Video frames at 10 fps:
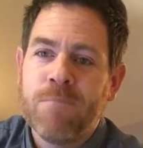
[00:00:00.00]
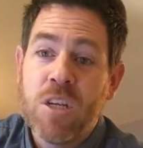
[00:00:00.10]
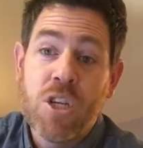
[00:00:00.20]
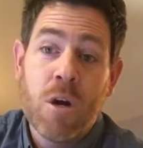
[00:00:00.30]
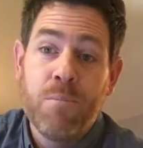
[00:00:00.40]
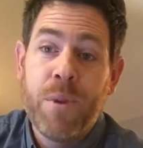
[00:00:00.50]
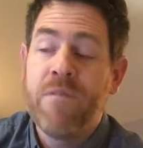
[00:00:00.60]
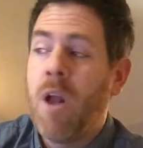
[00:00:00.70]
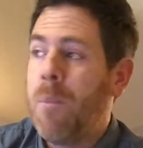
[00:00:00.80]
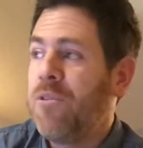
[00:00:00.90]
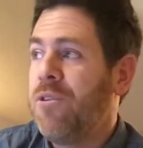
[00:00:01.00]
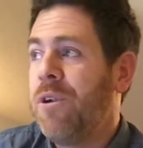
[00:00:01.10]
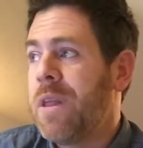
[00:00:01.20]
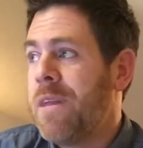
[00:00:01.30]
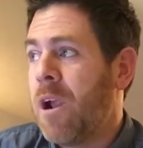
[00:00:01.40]
So a bit of an
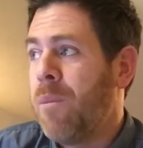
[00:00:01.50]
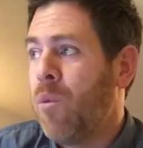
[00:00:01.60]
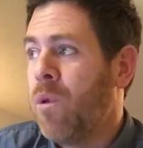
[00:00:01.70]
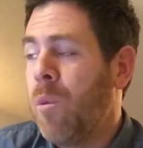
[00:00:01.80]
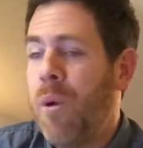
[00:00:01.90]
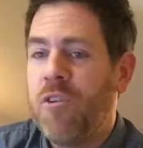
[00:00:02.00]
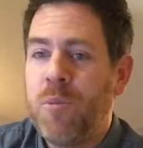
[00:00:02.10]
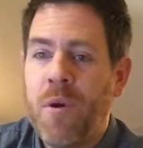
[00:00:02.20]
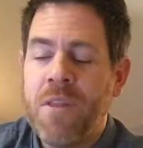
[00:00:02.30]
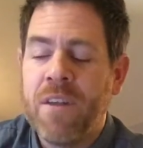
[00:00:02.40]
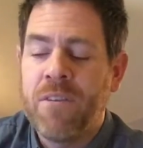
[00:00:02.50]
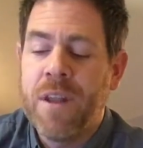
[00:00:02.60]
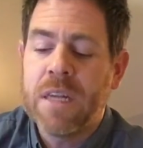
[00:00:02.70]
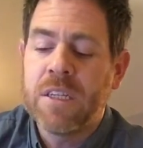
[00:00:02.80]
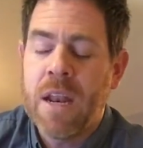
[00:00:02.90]
opportunity there, but we will postpone that till
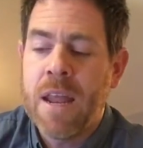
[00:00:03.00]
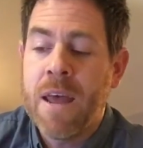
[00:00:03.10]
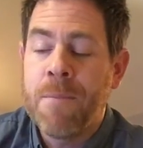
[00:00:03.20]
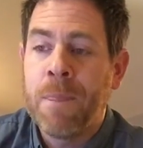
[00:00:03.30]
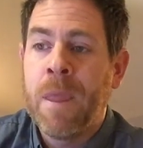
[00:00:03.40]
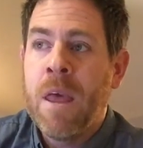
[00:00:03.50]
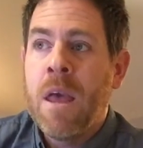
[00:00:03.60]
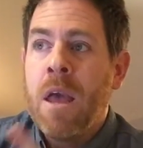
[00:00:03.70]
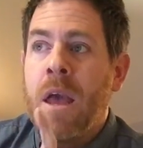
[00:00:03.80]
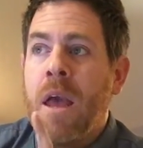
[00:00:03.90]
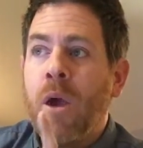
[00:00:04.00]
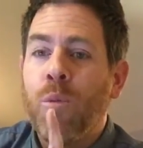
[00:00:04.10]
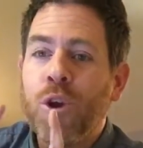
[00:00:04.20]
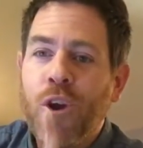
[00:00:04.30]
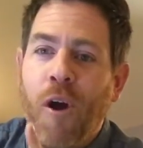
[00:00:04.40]
next Sunday.
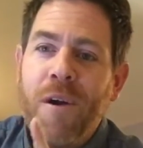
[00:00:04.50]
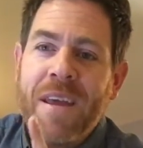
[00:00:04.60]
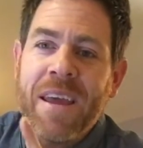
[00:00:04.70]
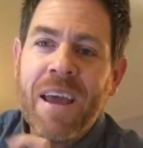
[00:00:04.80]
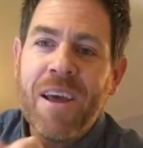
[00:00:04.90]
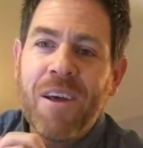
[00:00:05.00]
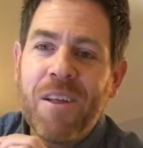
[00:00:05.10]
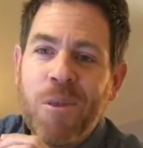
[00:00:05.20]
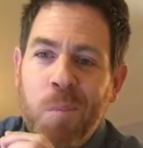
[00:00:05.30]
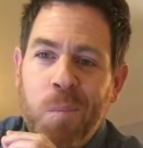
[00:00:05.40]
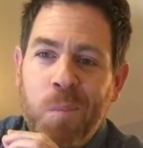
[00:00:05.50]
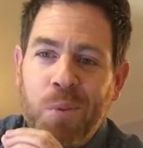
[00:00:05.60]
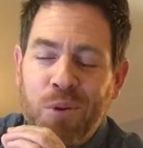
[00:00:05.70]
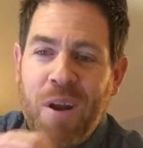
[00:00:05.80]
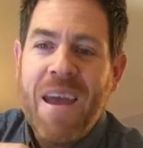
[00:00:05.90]
Regarding the
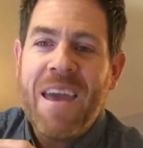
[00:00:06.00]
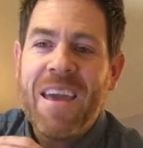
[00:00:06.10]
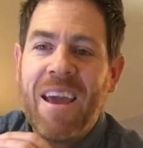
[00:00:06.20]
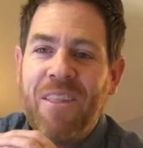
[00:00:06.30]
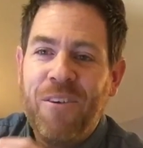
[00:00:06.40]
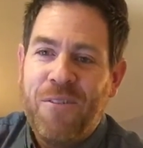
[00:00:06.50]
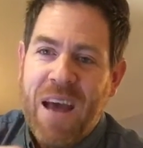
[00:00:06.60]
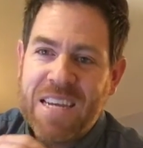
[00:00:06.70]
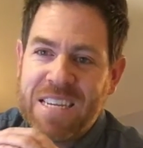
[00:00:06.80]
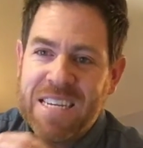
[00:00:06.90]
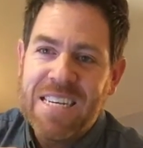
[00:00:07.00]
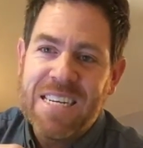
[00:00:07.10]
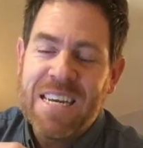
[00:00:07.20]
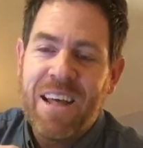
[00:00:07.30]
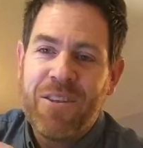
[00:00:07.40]
praying and the fasting
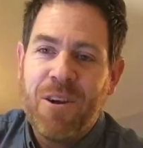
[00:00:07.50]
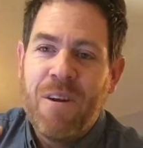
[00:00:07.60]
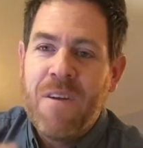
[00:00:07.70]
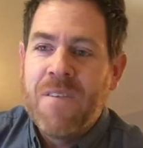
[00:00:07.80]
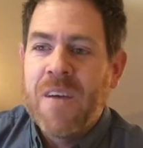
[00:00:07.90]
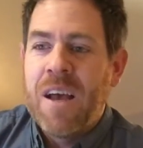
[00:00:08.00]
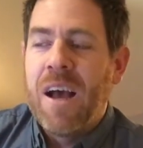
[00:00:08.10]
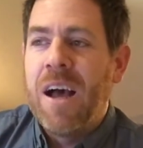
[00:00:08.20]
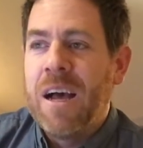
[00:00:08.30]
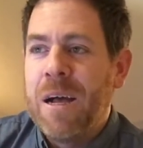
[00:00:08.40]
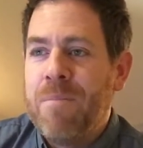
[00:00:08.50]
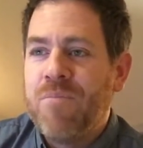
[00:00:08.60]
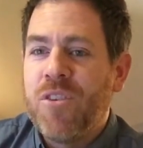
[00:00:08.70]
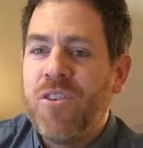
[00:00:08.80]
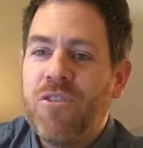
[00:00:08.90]
together,
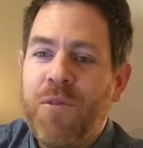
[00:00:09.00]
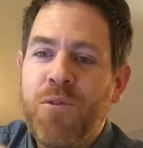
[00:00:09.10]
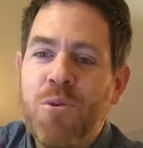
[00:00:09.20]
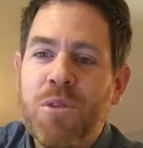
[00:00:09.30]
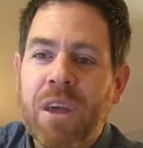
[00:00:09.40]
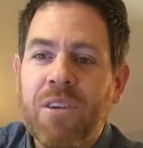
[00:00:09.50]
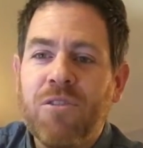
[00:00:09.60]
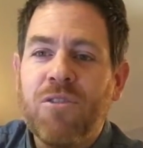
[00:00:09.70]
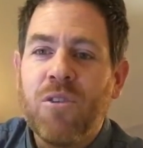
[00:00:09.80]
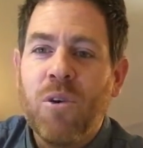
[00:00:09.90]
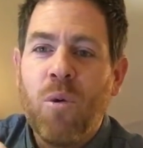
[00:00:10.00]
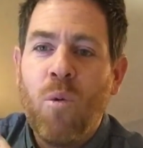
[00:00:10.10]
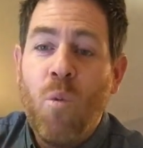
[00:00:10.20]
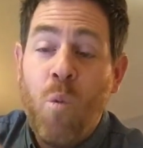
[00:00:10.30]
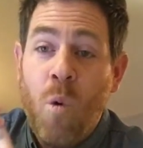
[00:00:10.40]
just a few things.
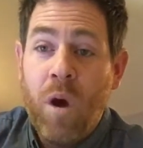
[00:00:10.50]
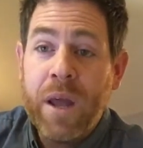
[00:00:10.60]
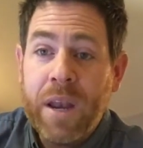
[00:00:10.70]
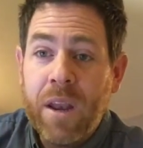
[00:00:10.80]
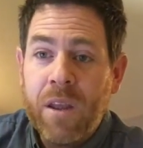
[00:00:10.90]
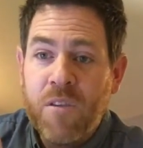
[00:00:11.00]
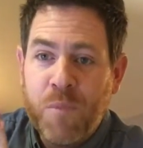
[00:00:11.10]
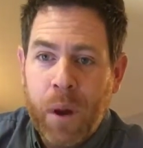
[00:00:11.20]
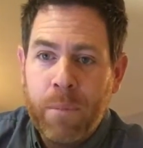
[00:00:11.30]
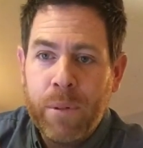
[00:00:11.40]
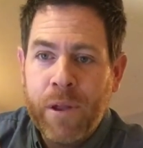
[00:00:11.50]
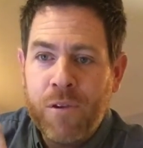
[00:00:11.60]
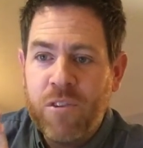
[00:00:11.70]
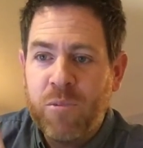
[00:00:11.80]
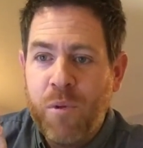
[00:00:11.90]
One, you've probably
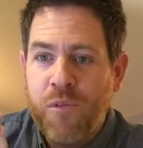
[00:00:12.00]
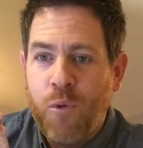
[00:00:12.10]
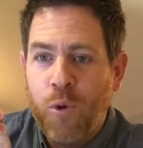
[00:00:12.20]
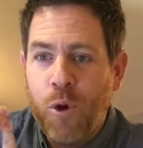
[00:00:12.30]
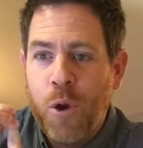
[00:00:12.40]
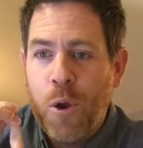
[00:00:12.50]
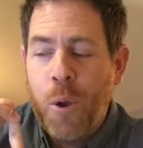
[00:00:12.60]
heard this before,